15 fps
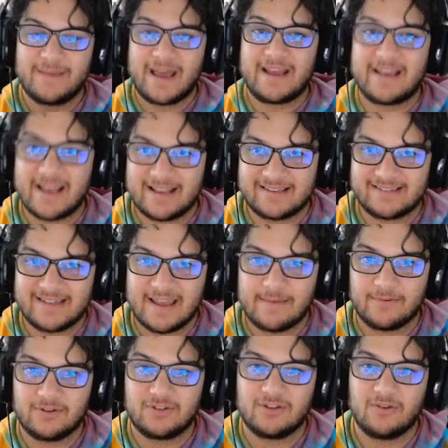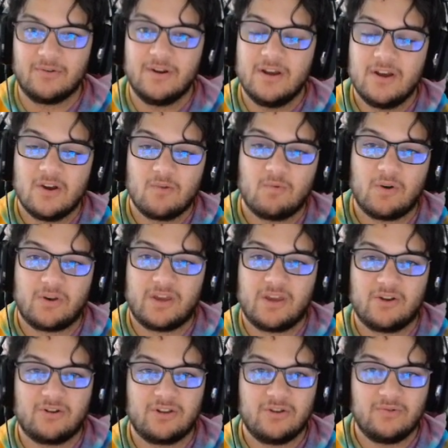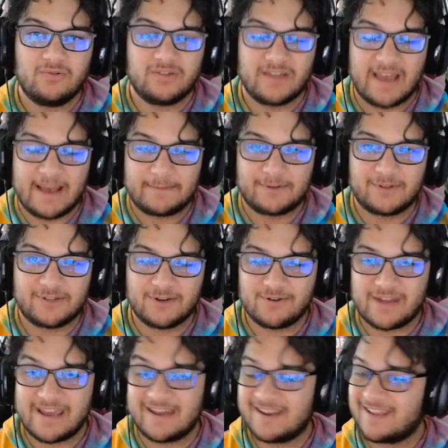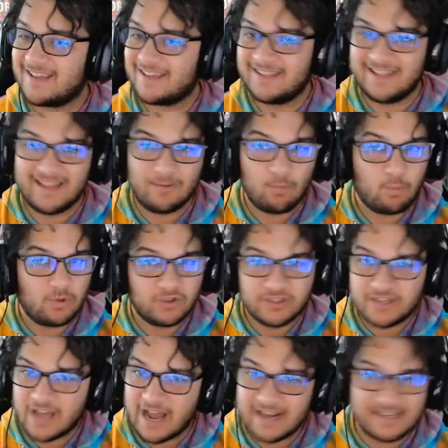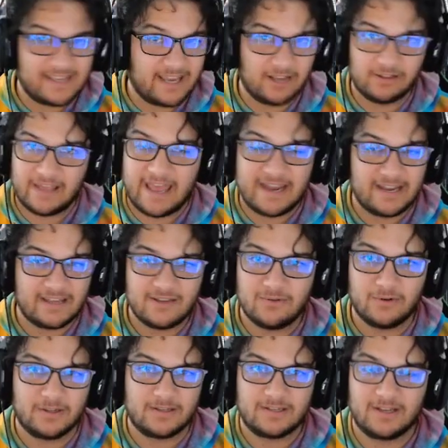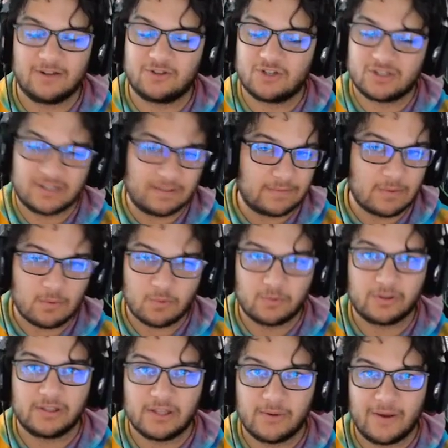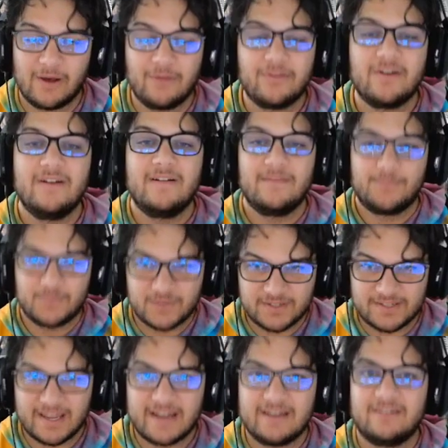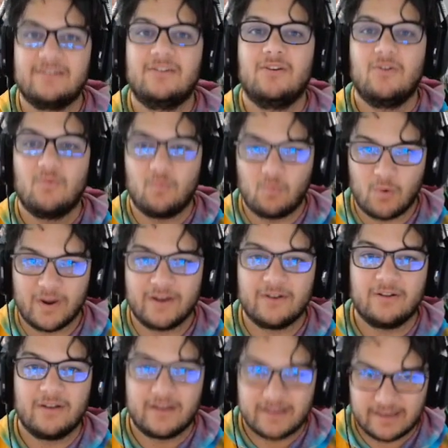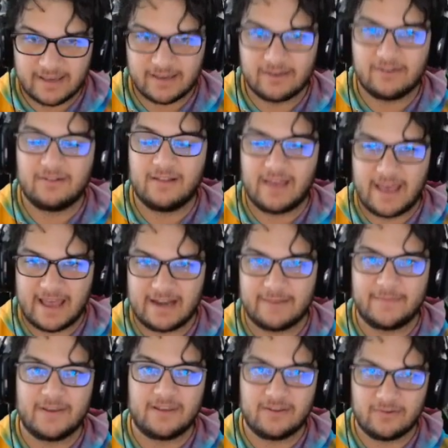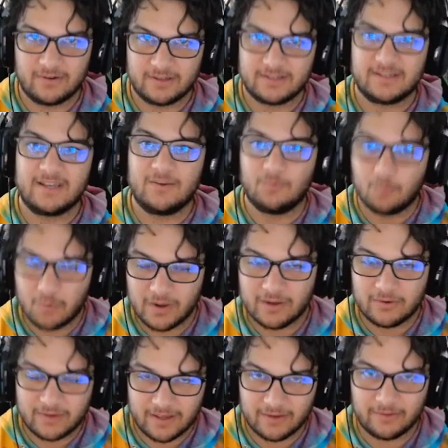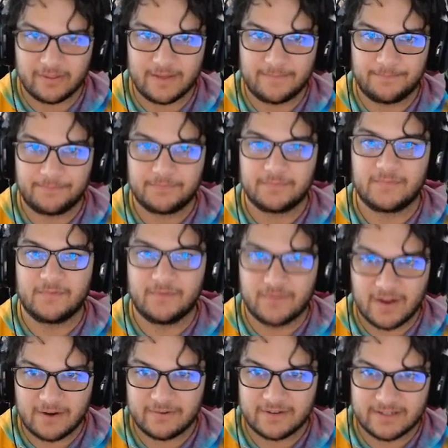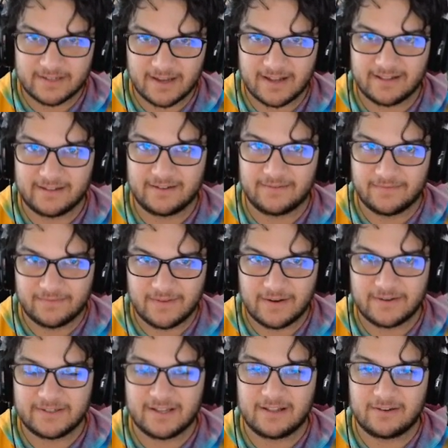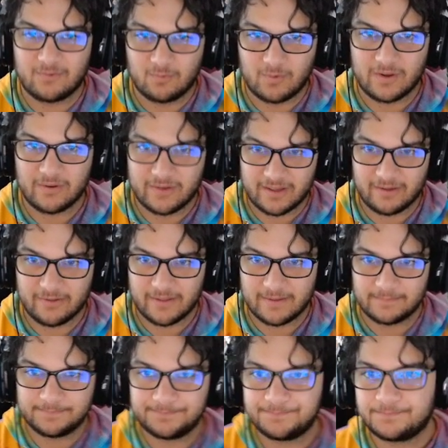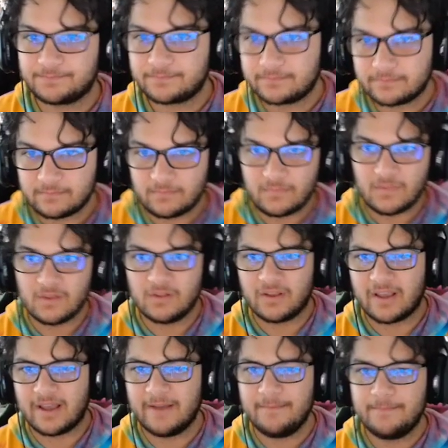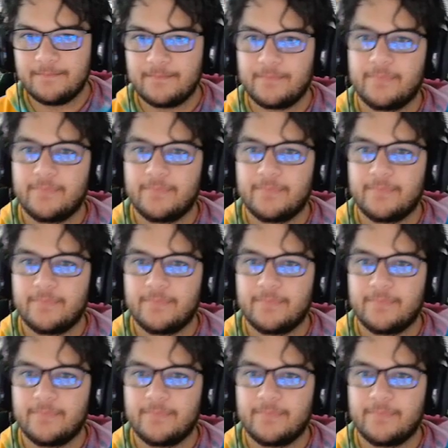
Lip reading: it back as damage. So while Kiryu's Absolute Zero Cannon will not kill any units, it'll just leave them with really low health, Zetton will kill enemy units. It will kill them. Very solid. Very solid. It will kill them. Okay?